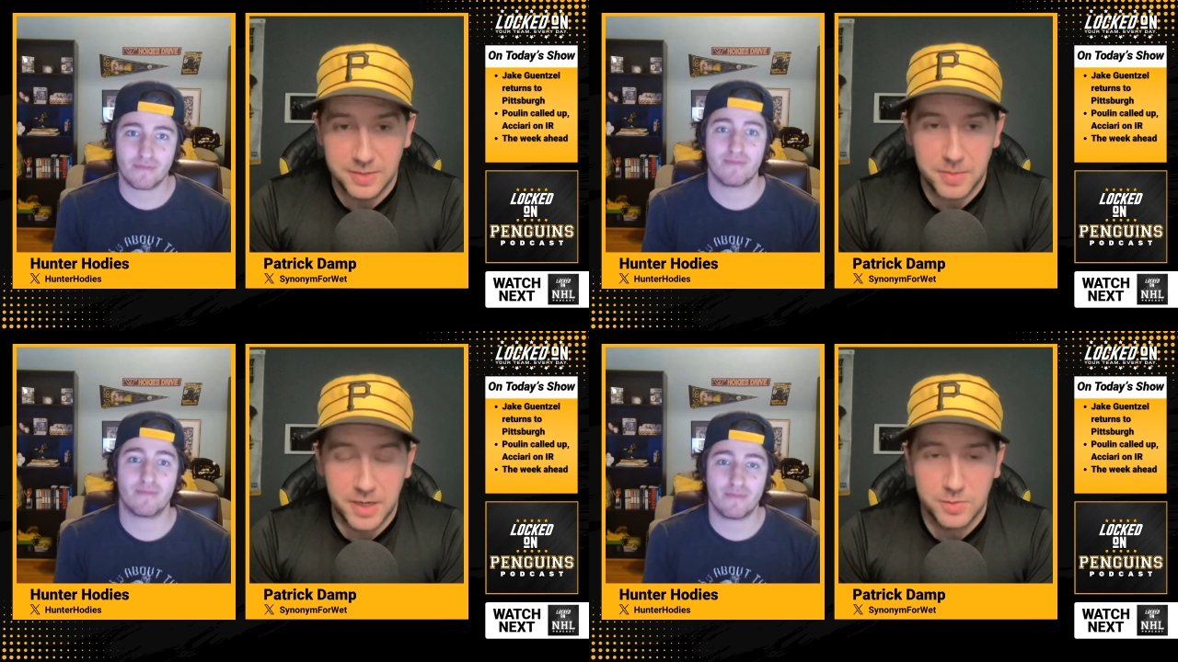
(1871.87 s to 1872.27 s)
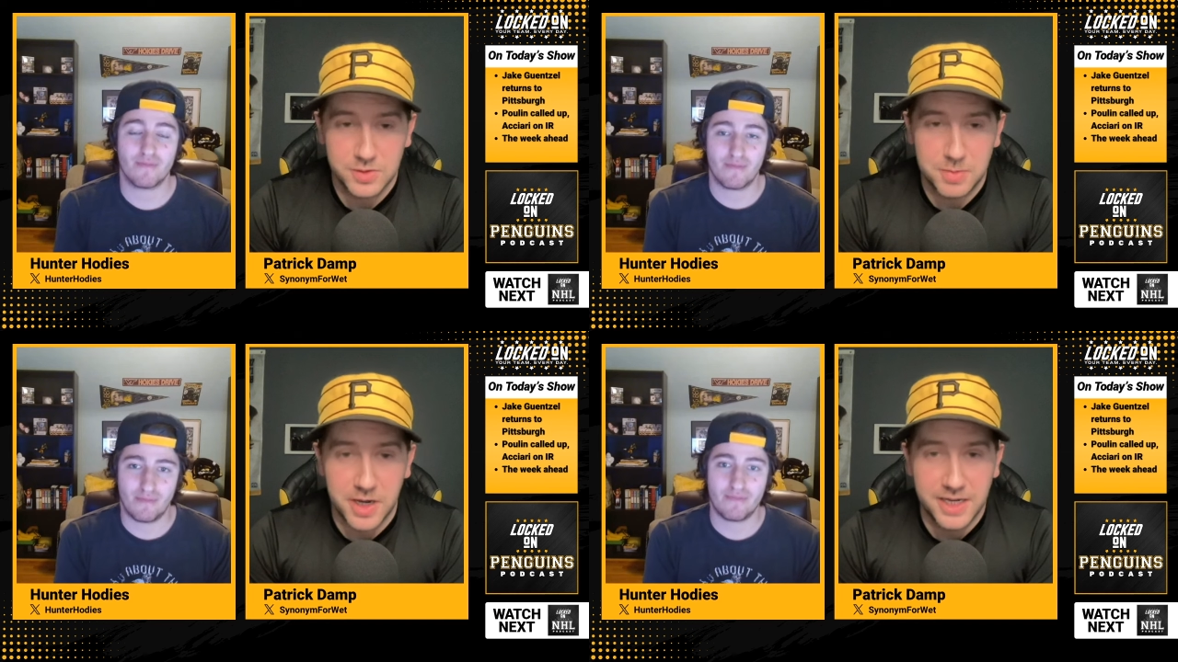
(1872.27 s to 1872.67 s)
Speaker 1: On
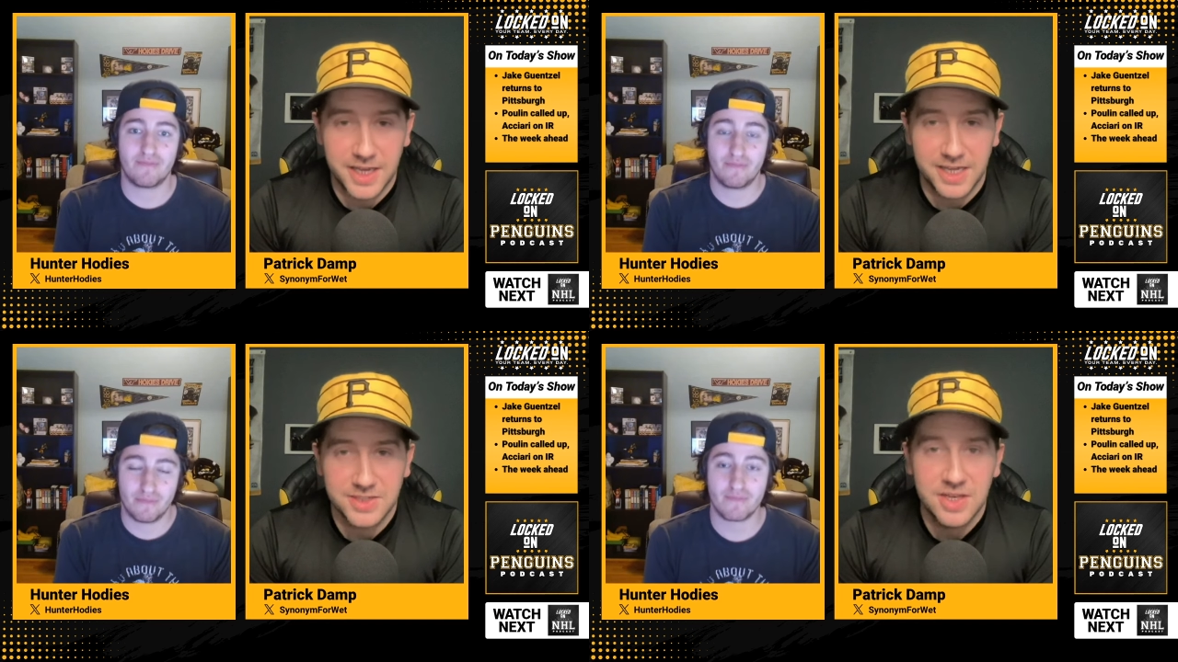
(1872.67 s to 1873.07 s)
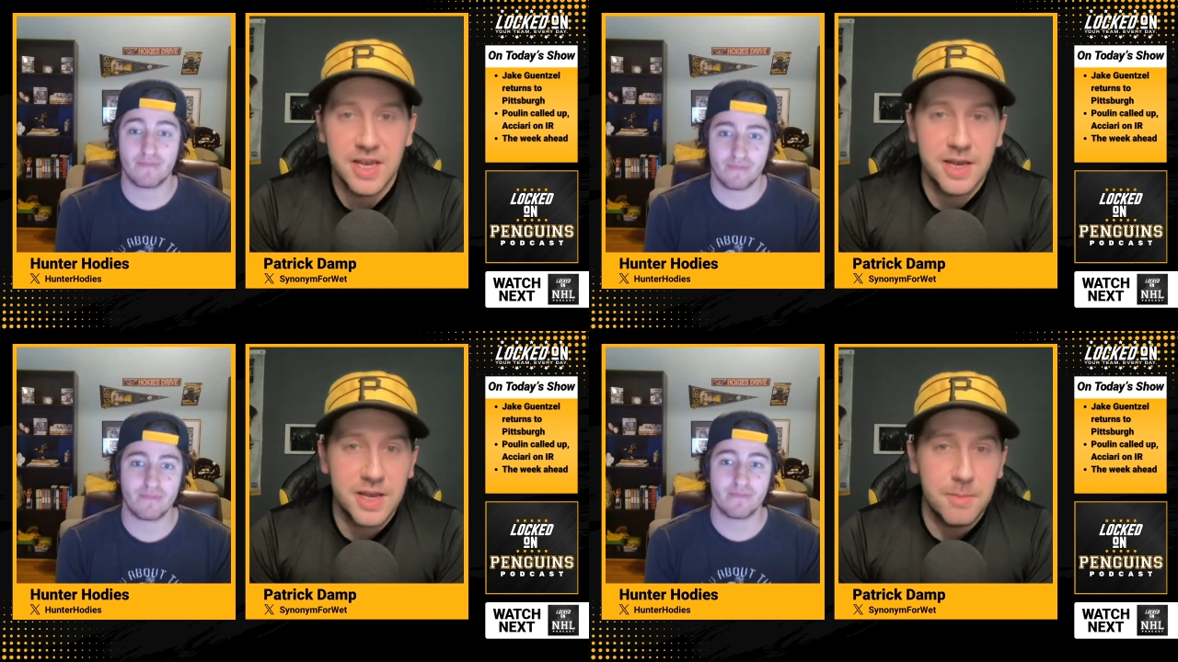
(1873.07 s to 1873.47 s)
Penguins podcast.
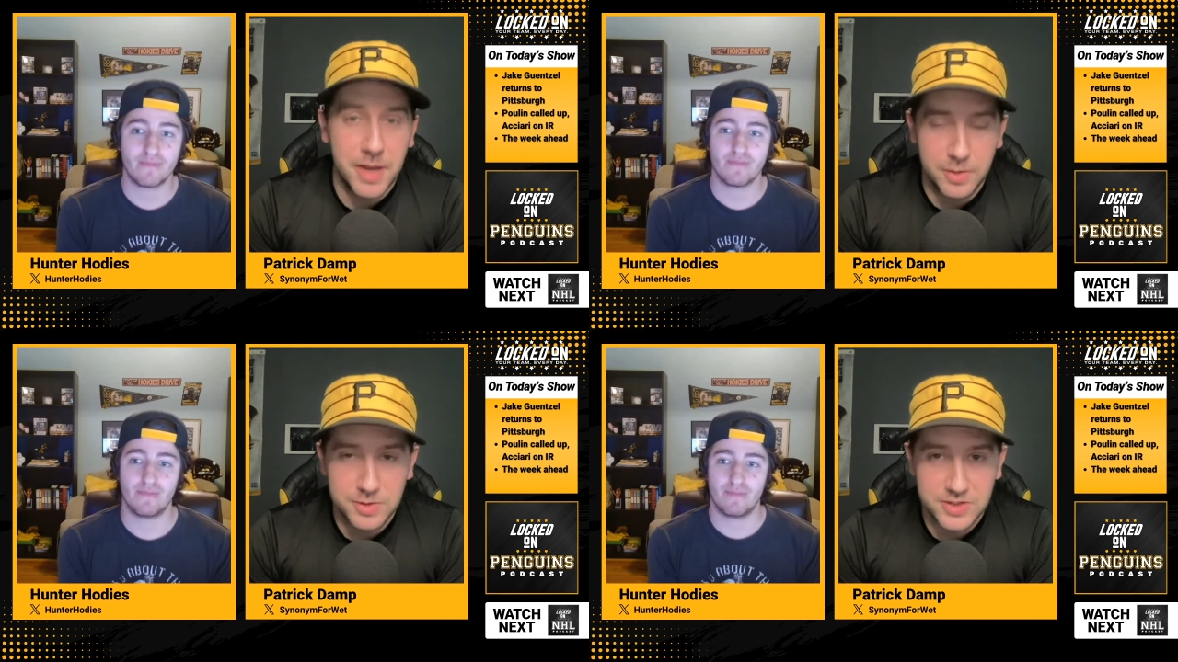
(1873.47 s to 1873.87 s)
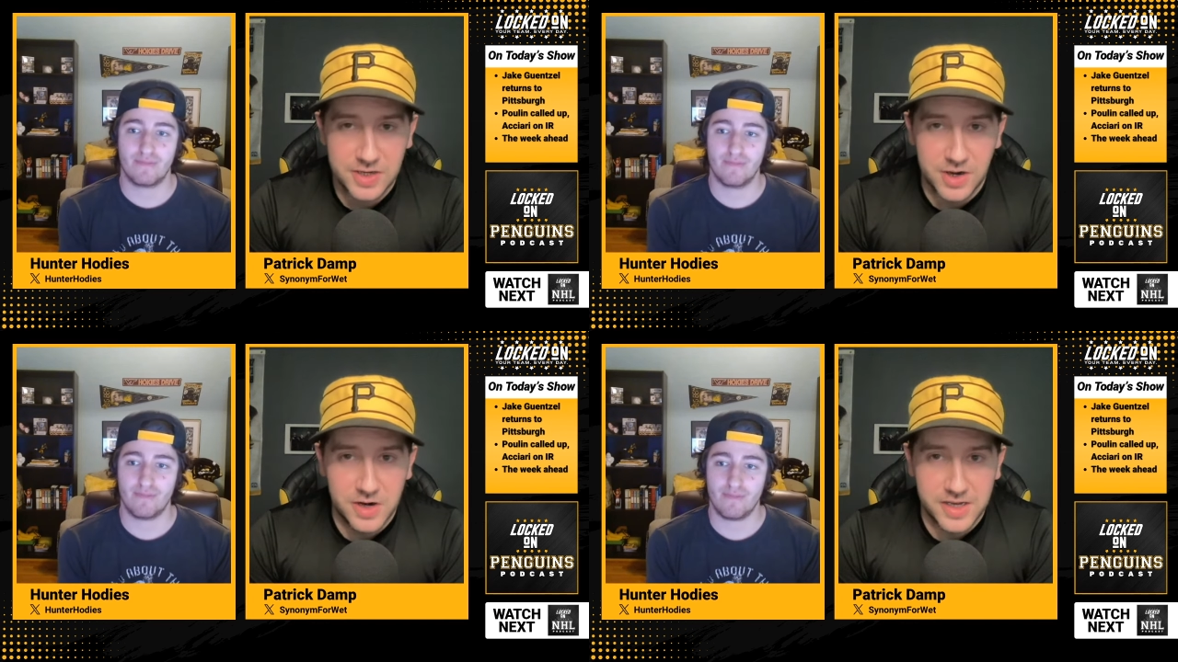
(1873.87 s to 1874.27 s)
Penguins
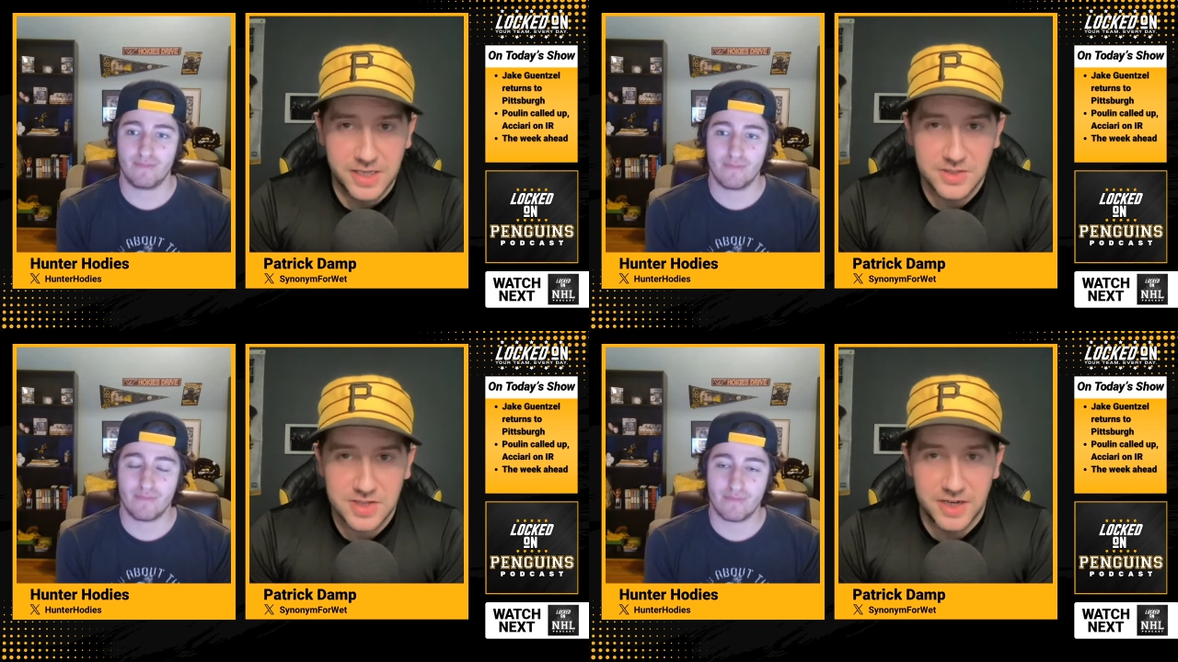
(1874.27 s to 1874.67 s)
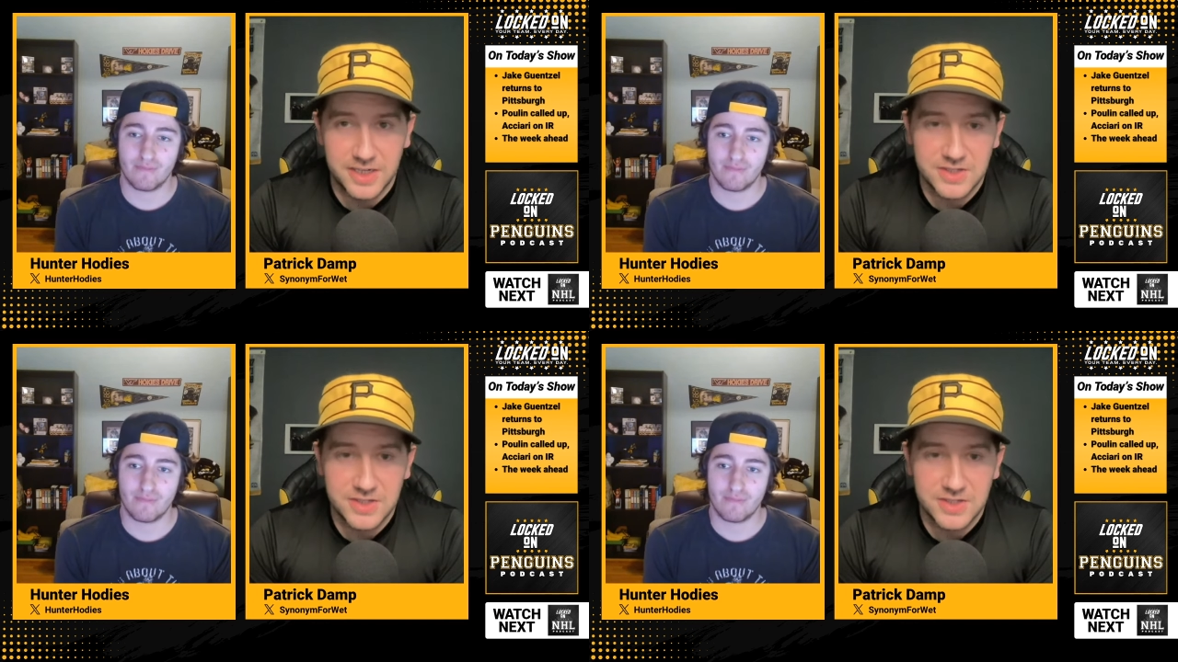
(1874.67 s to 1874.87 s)
and Hurricanes tonight,